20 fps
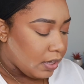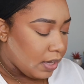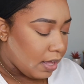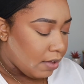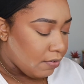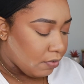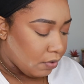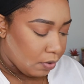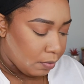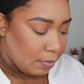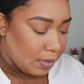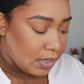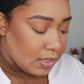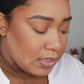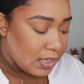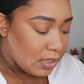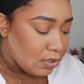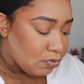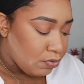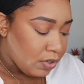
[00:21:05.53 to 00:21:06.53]
level? Because
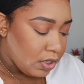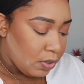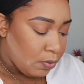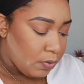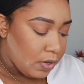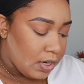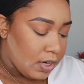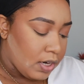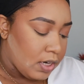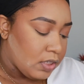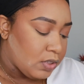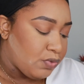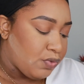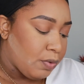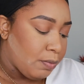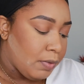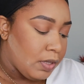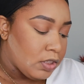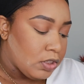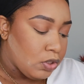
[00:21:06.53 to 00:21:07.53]
that's really what it is
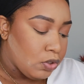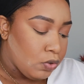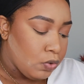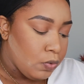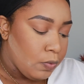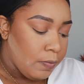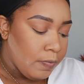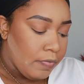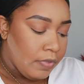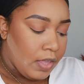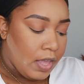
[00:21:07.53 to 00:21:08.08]
for me too.